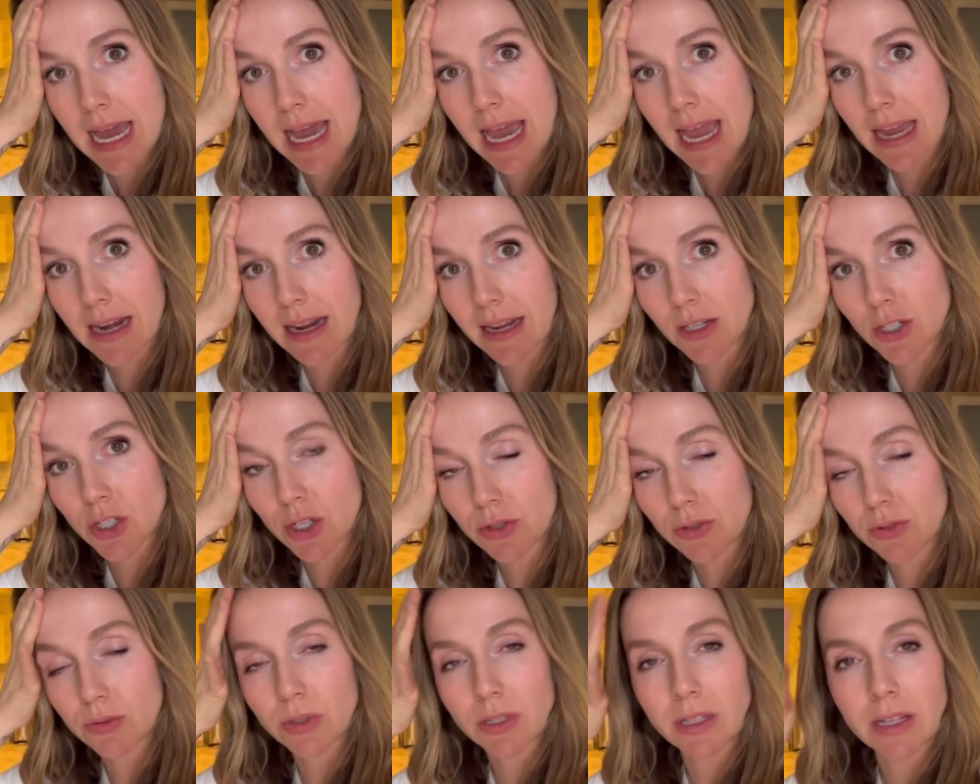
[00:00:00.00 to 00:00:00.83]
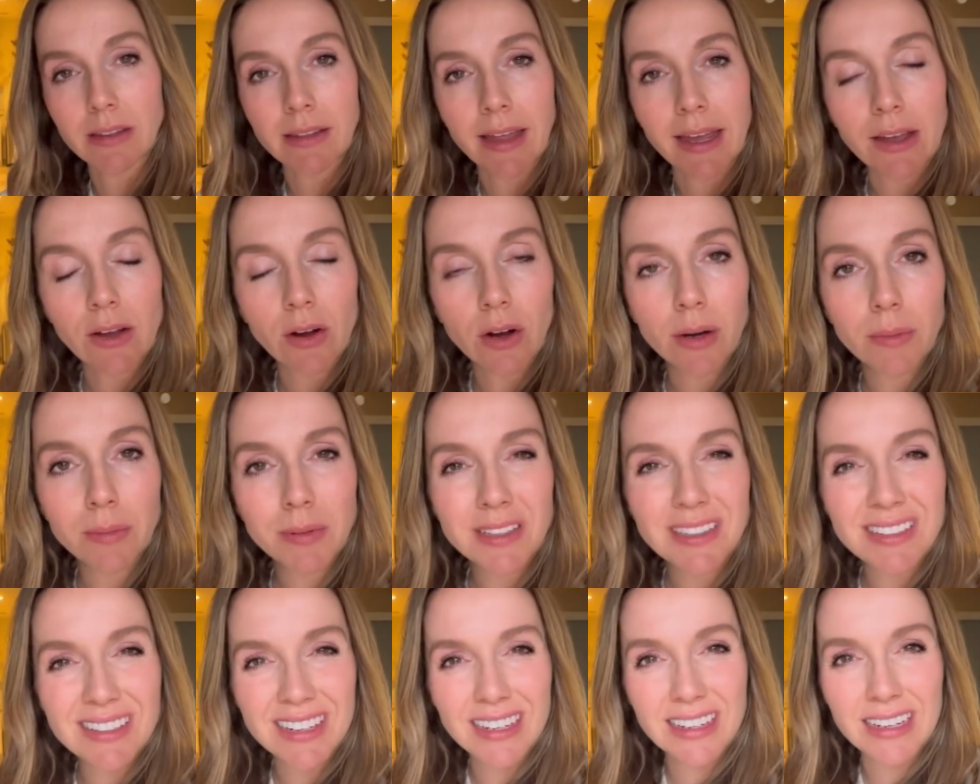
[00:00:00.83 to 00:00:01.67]
and I chose really light
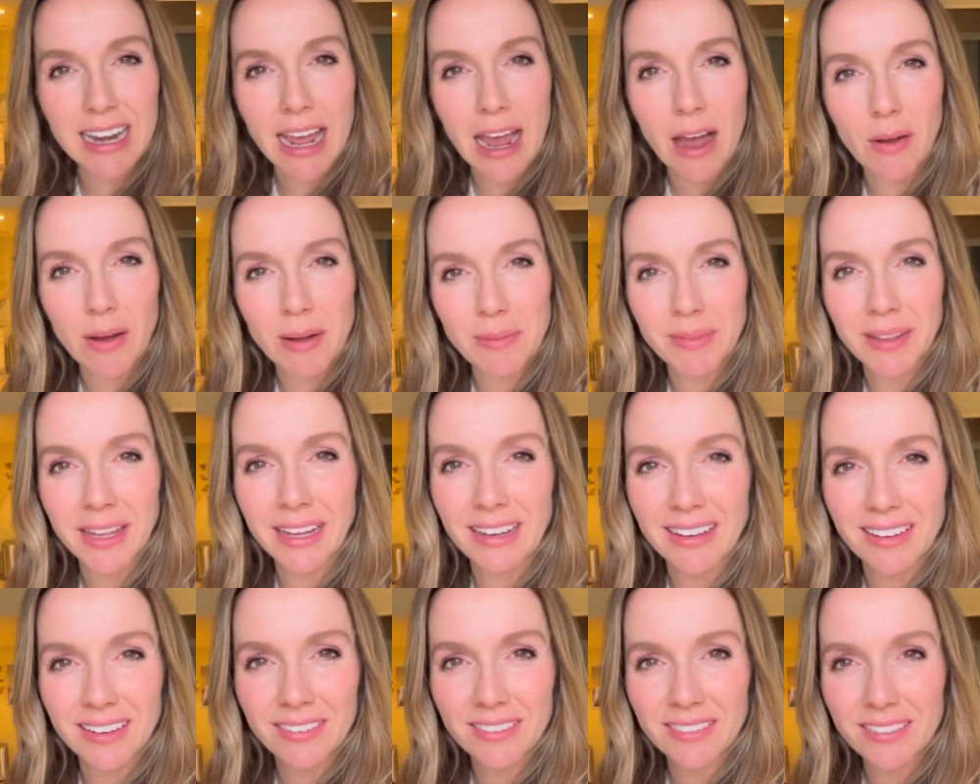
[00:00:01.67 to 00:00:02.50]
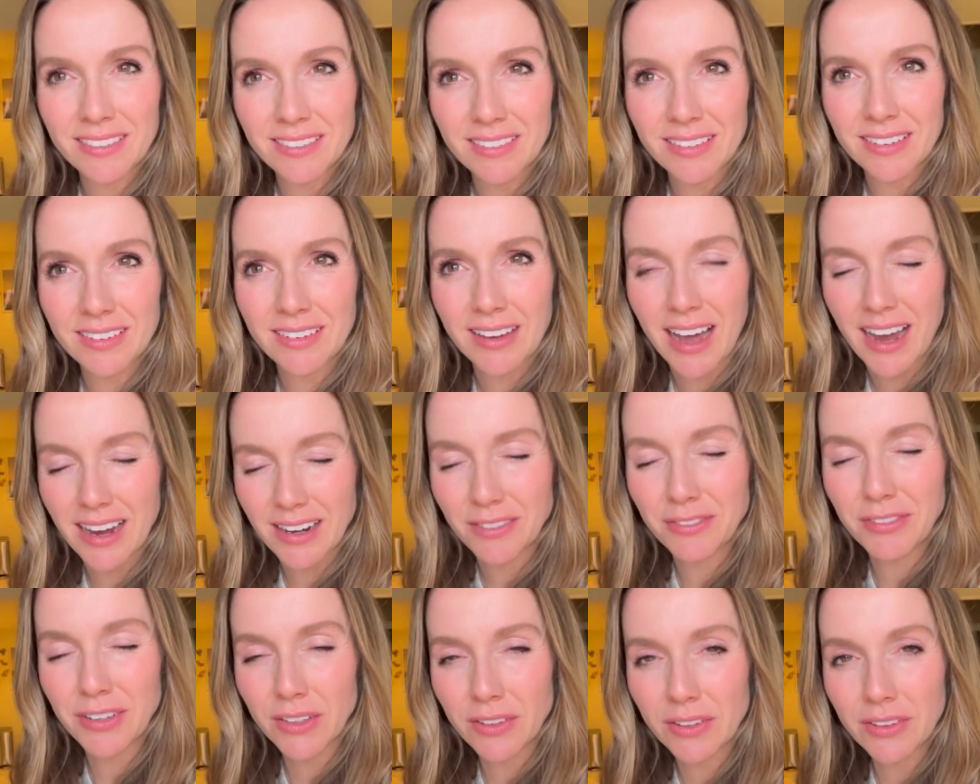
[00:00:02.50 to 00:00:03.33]
carpets and now I'm like kind
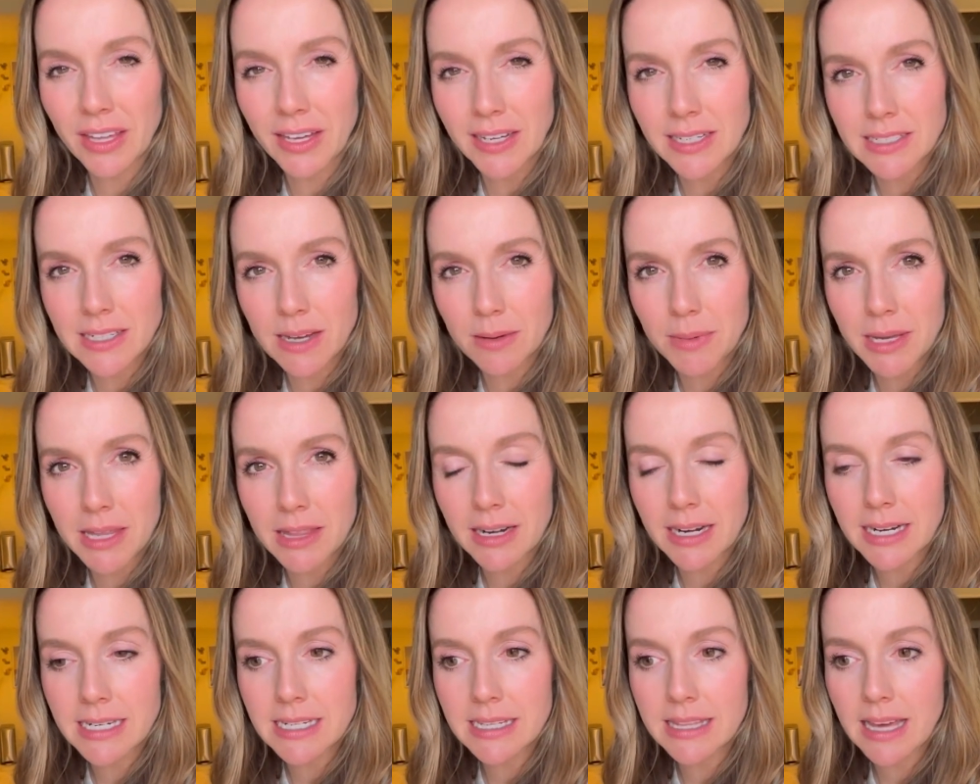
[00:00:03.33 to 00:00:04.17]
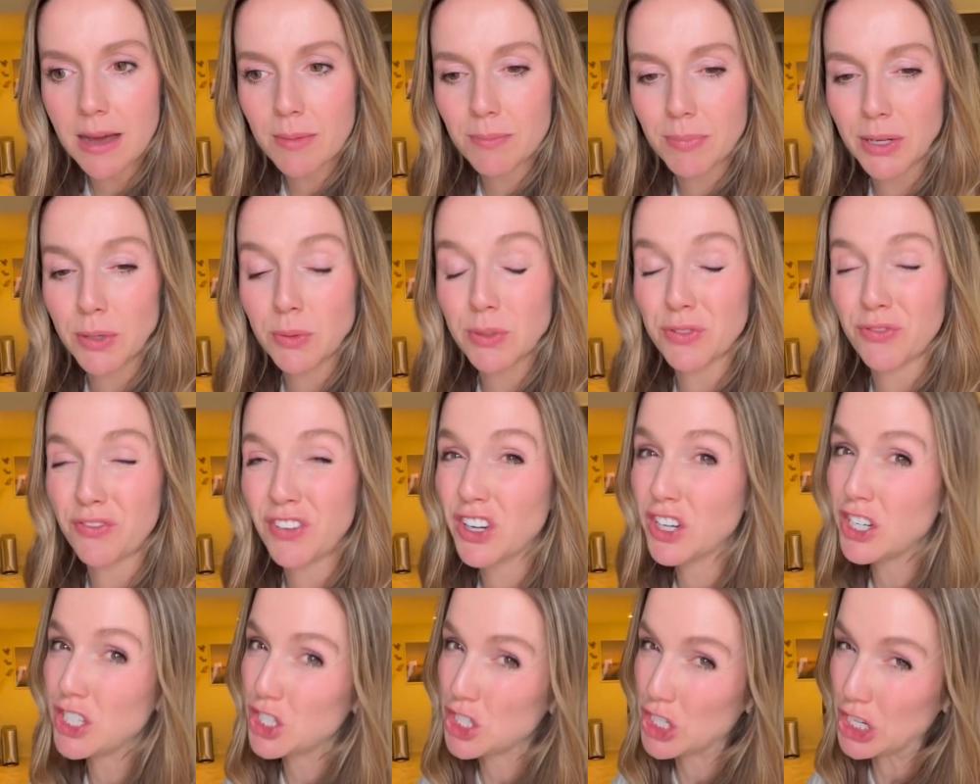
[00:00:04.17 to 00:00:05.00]
of feeling like a dummy that I did that, but it was
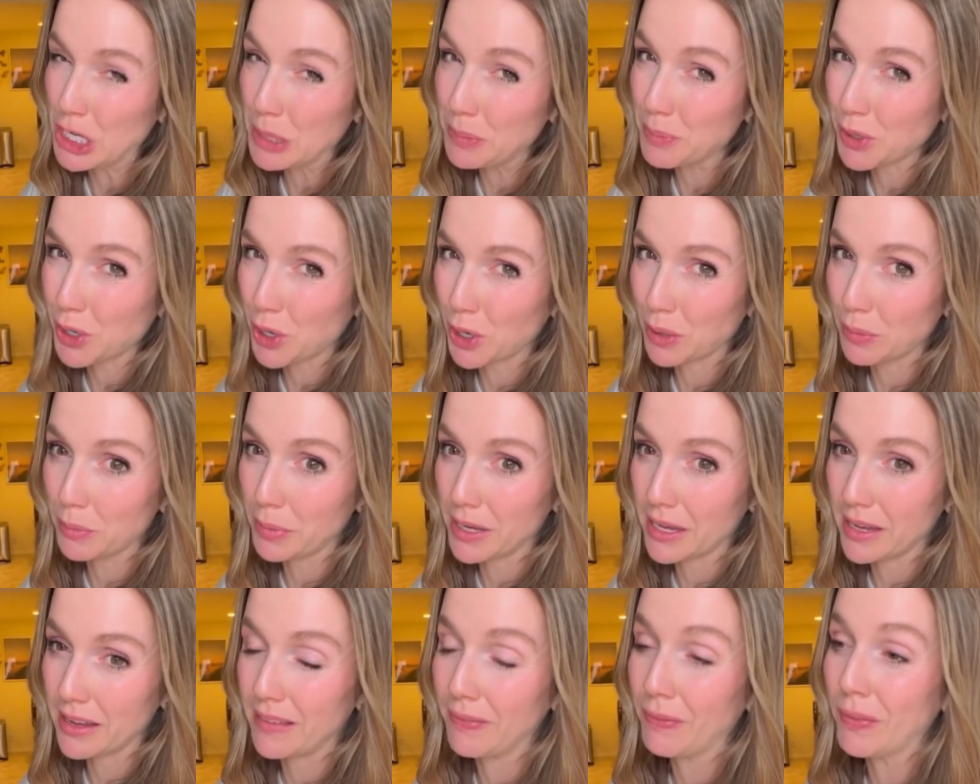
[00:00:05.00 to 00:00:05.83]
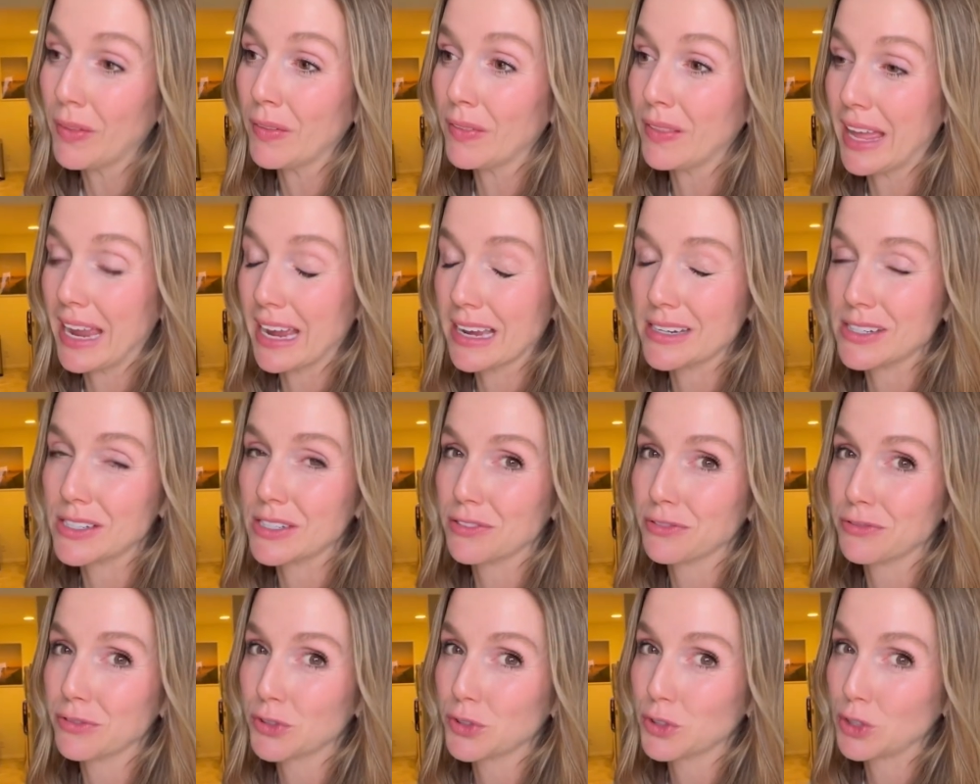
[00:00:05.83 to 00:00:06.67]
very cheap carpet in the land
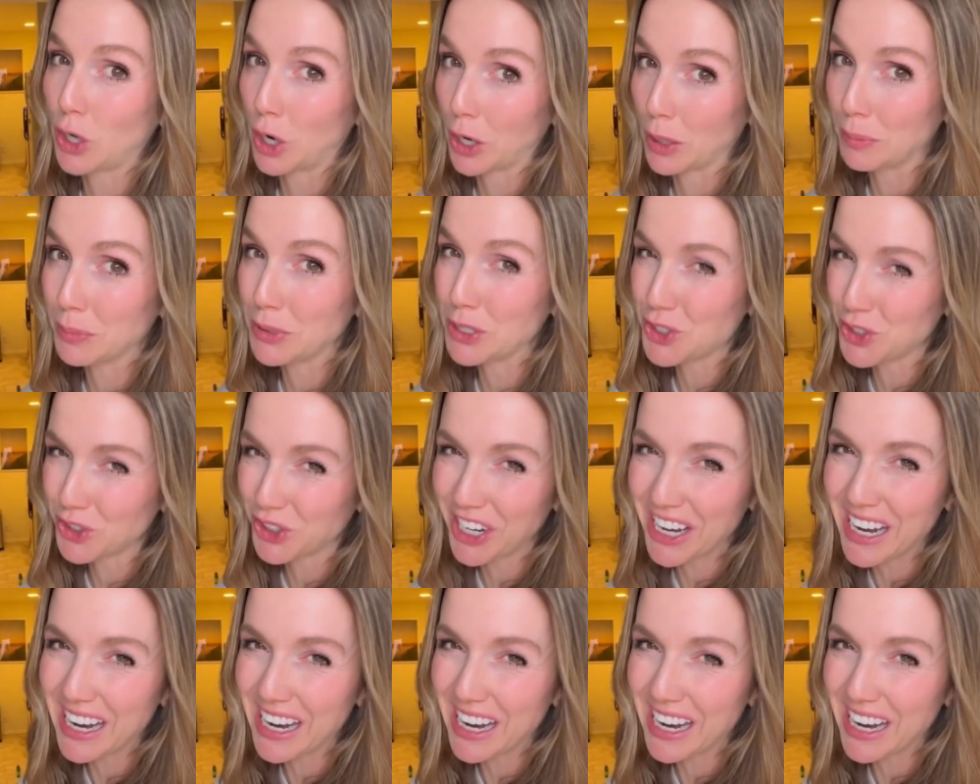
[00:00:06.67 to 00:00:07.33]
of carpentry.